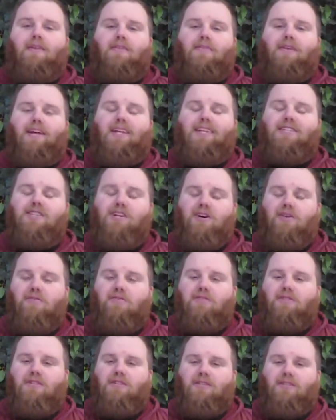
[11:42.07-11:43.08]
They
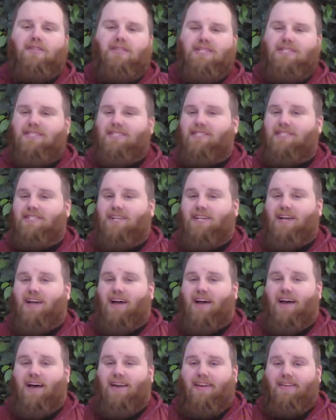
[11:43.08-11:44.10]
don't listen to
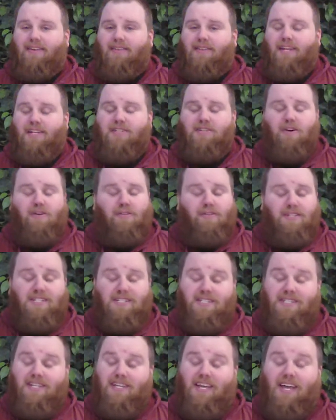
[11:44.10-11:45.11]
God. They don't
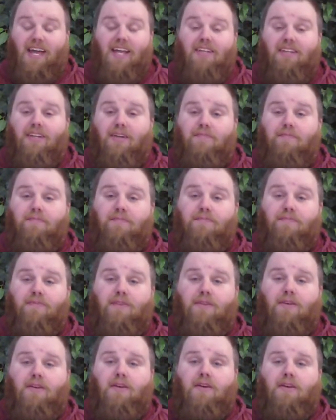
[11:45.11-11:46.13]
listen to Caleb.
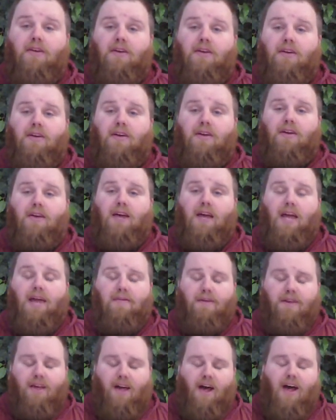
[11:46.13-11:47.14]

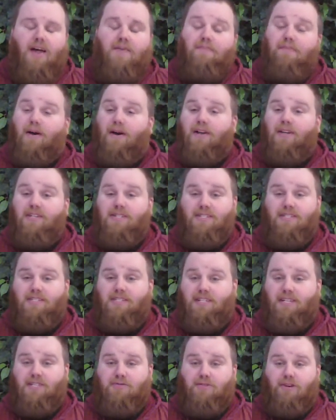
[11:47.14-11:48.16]
And God punishes
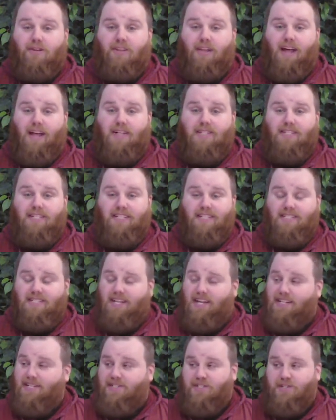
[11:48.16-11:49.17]
the Israelites. He
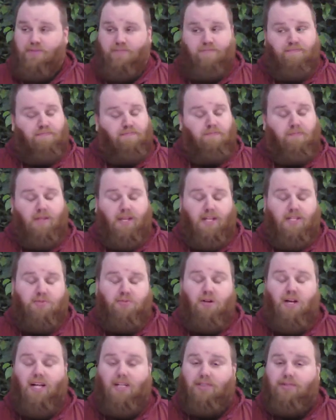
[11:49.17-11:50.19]
says, guess
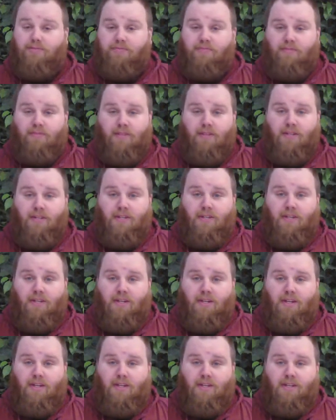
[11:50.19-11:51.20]
what?
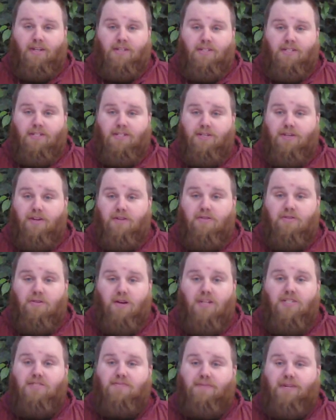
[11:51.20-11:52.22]
Since you don't
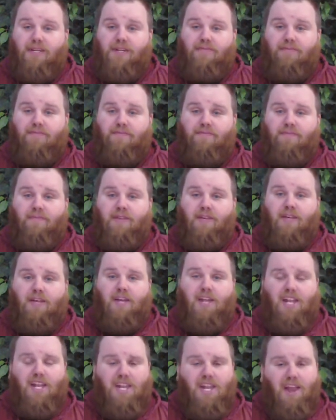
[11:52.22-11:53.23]
trust me,
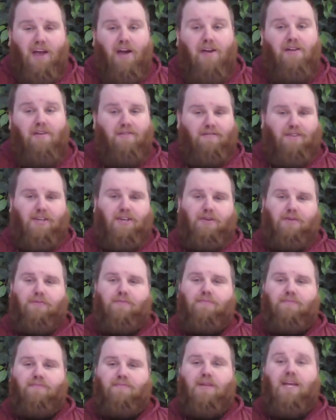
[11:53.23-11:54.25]
none of you,
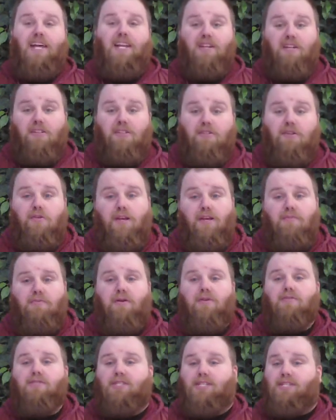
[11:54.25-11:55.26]
including
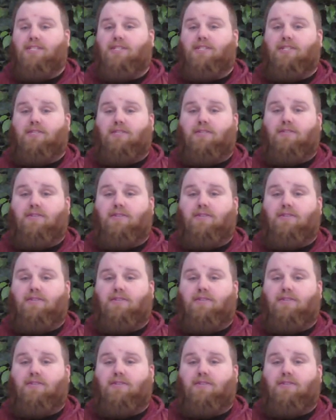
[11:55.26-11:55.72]
Moses,